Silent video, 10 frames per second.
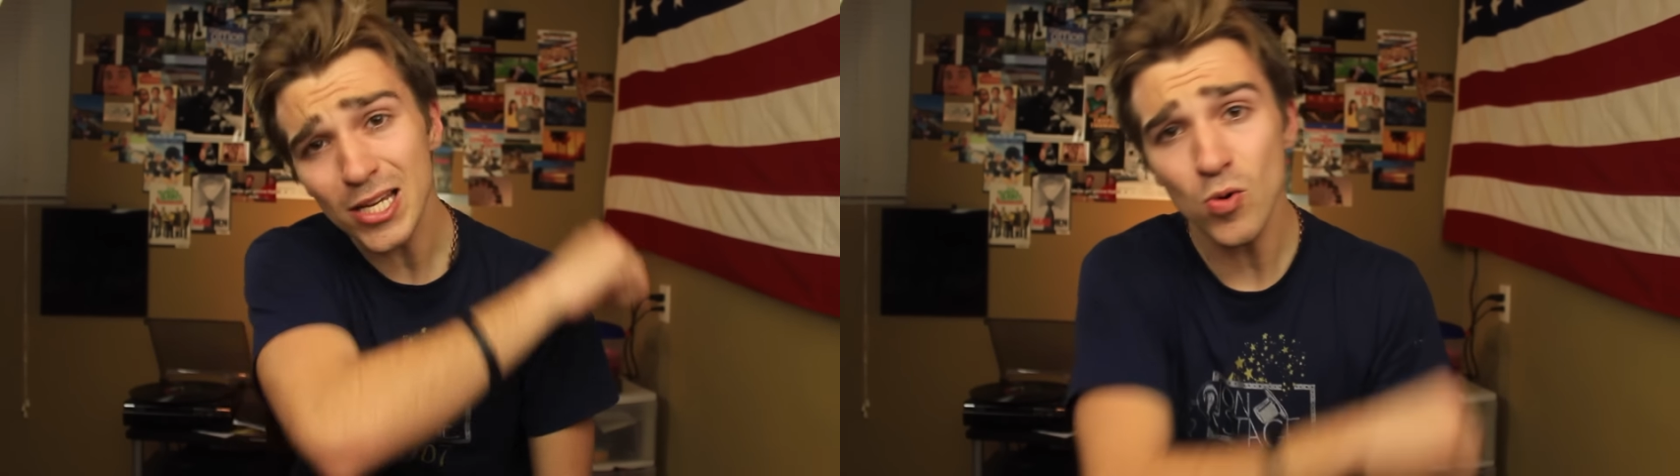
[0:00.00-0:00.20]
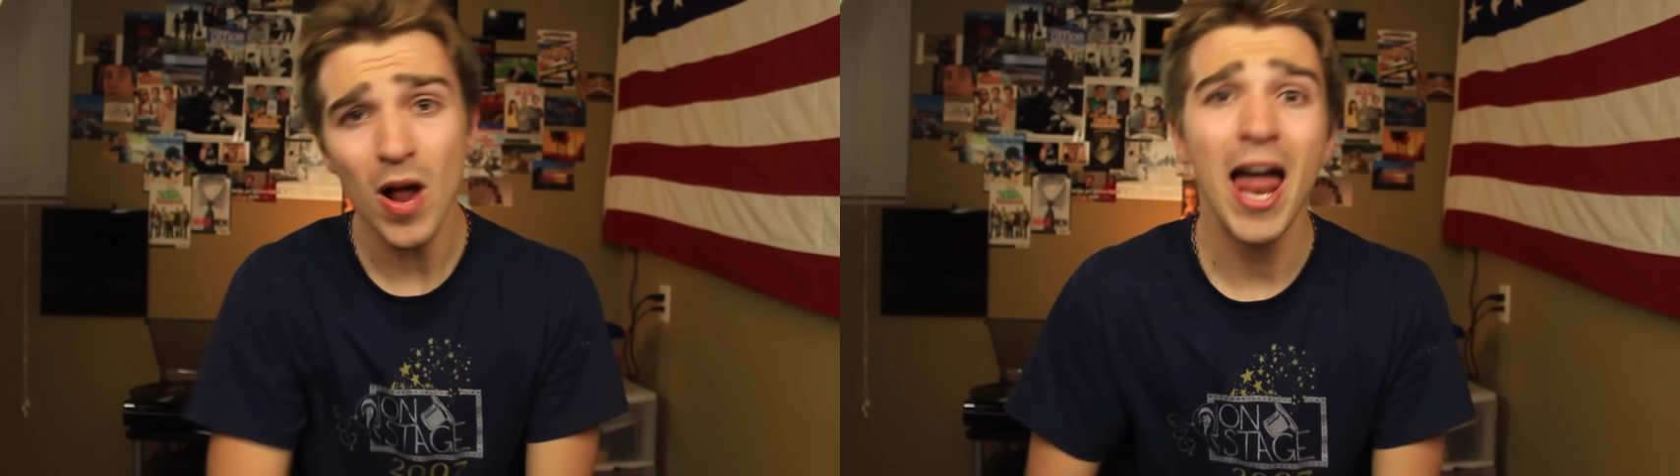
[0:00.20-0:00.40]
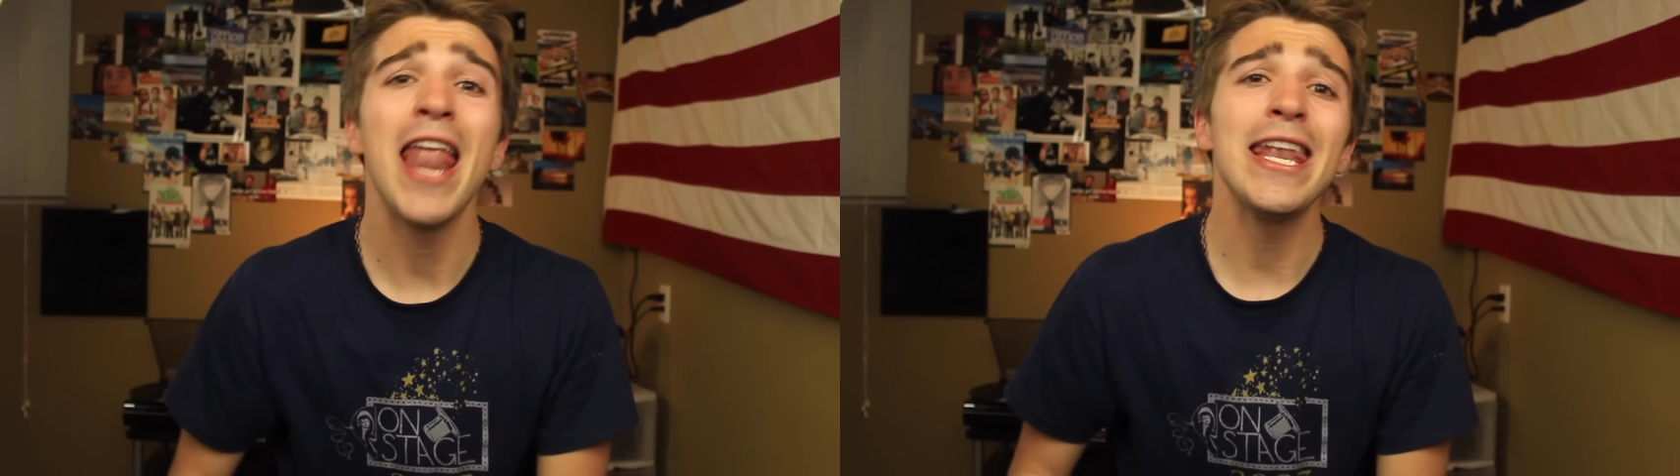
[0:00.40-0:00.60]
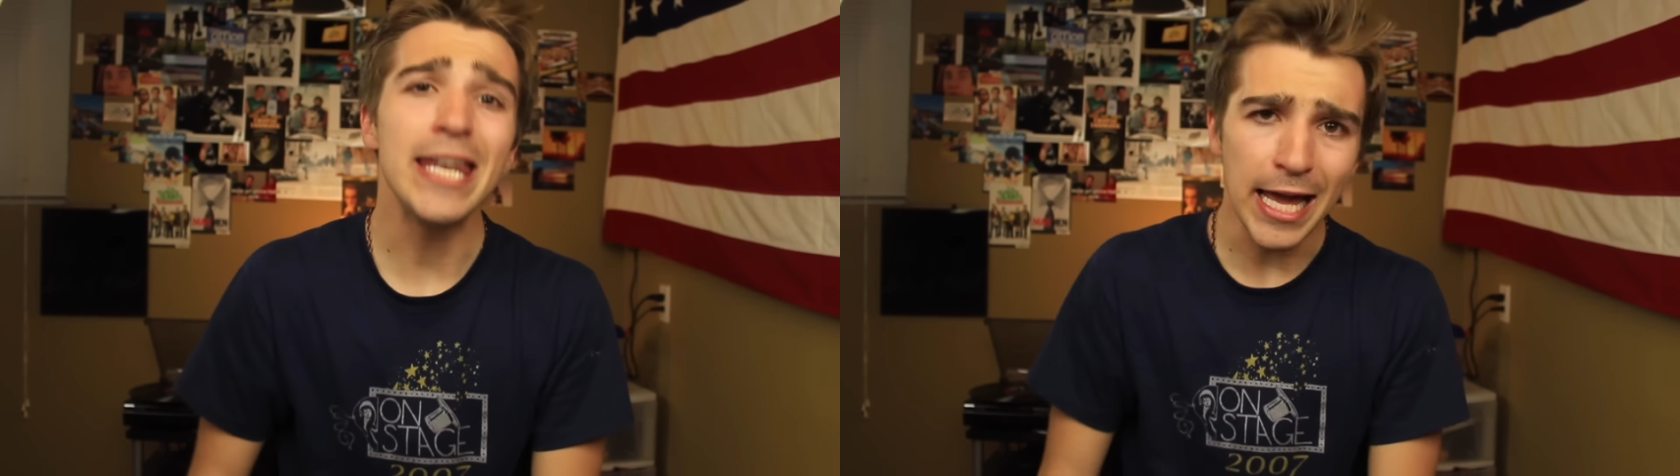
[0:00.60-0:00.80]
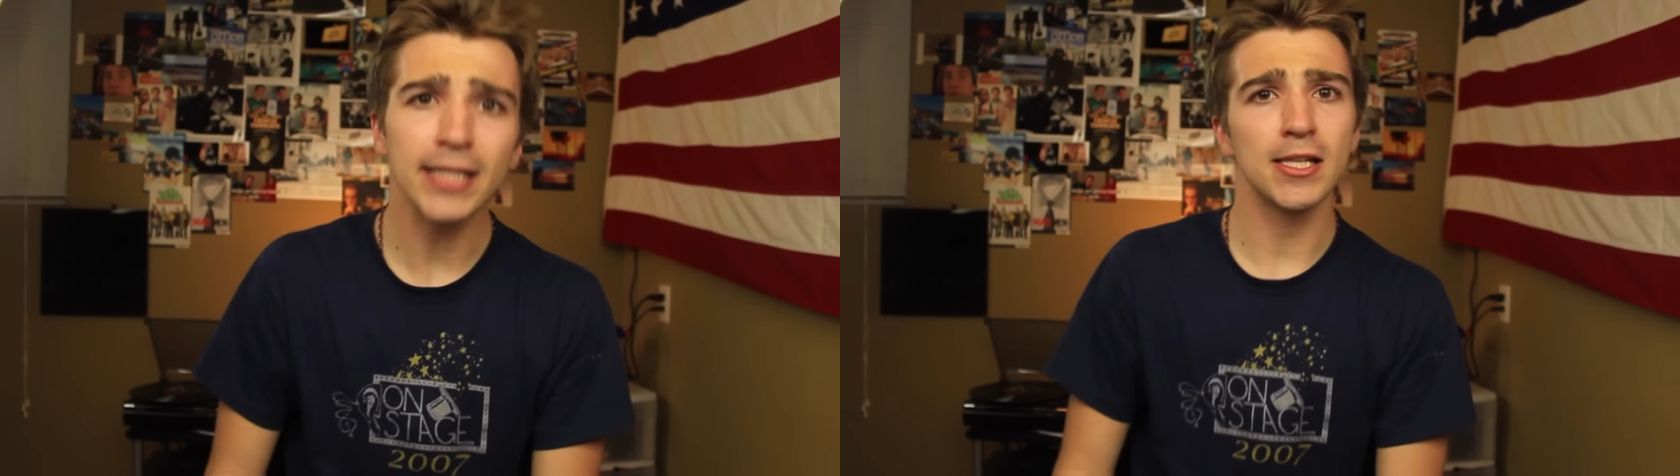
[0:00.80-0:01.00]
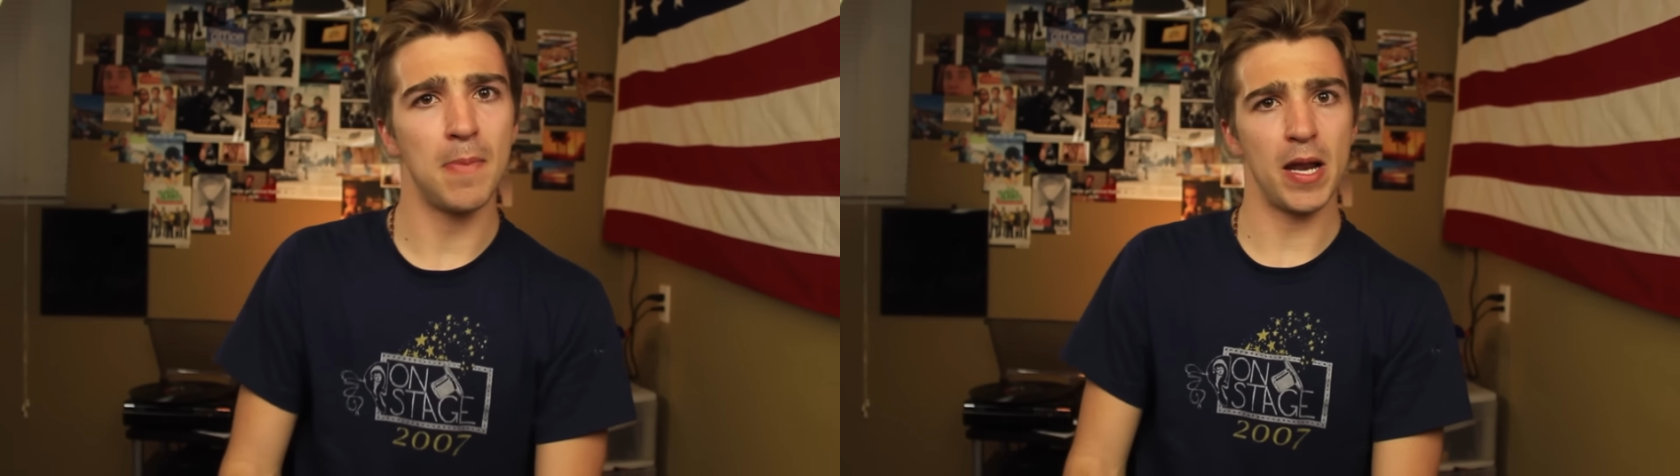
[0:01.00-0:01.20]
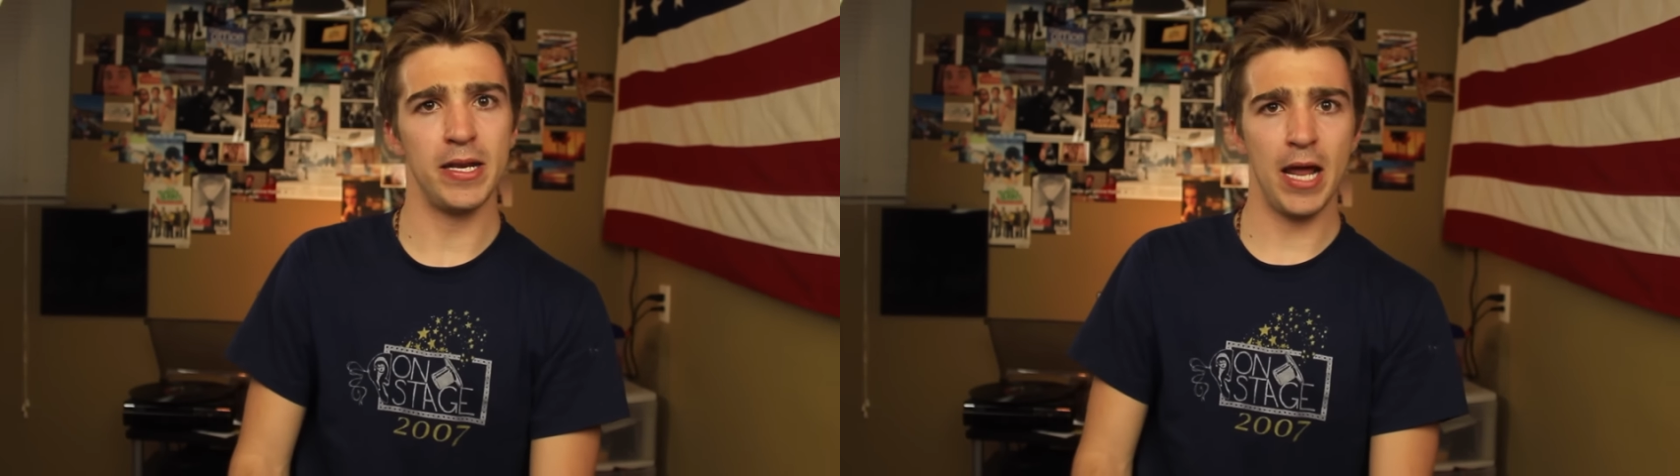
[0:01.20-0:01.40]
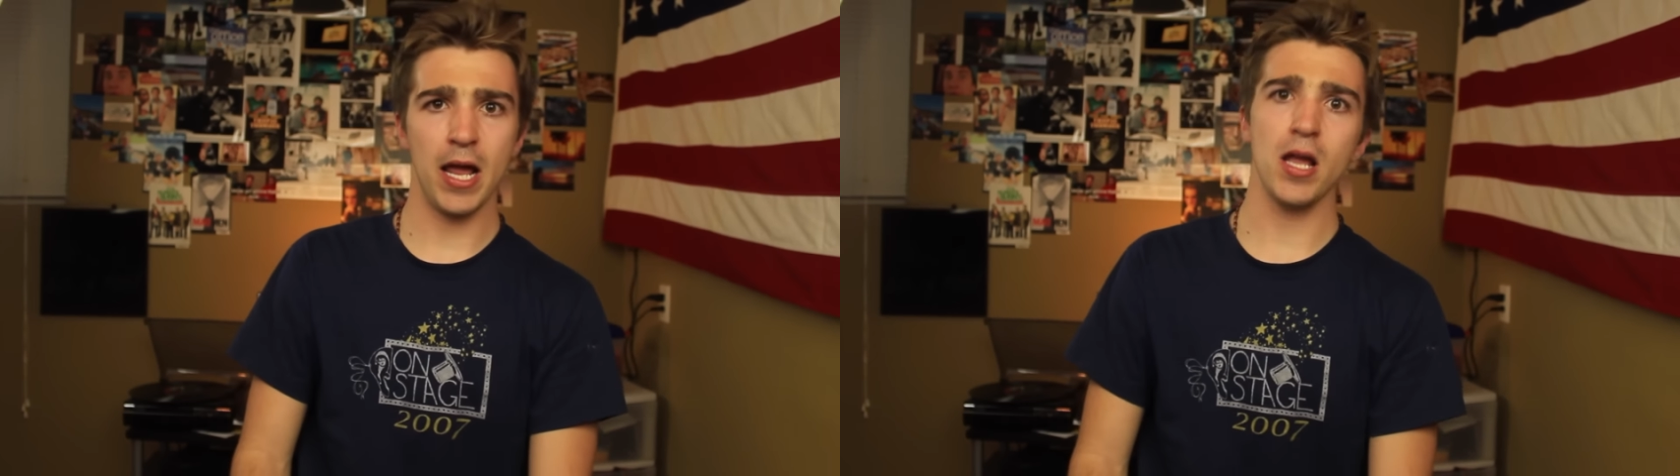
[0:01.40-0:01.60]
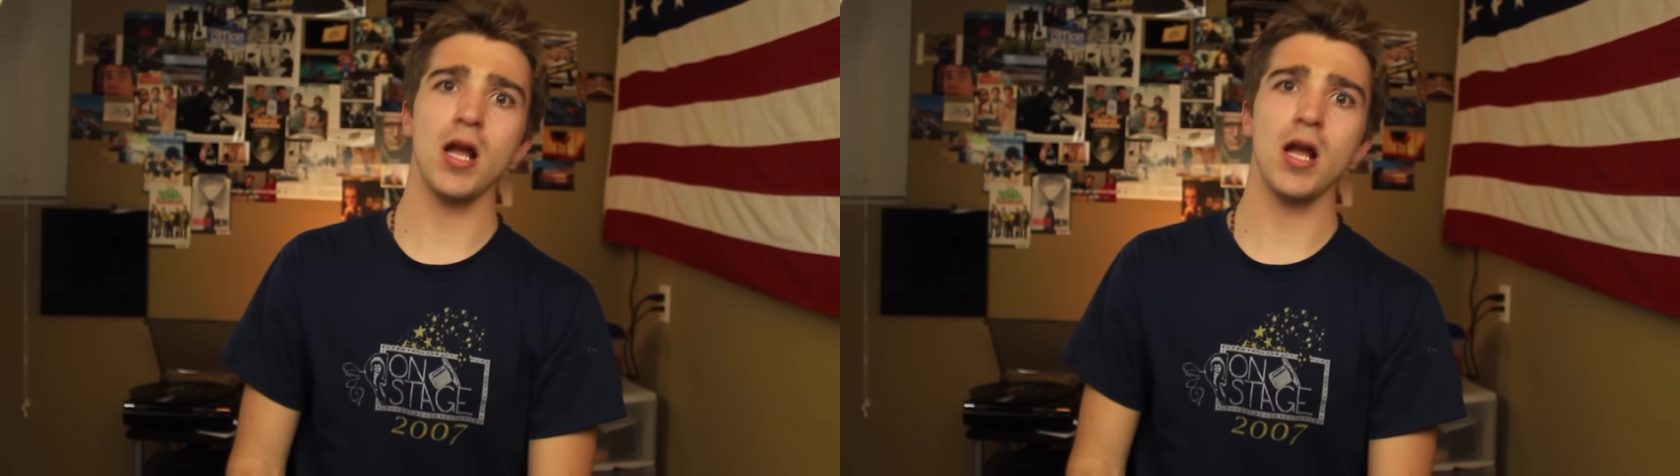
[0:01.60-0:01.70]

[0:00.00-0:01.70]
you next Monday.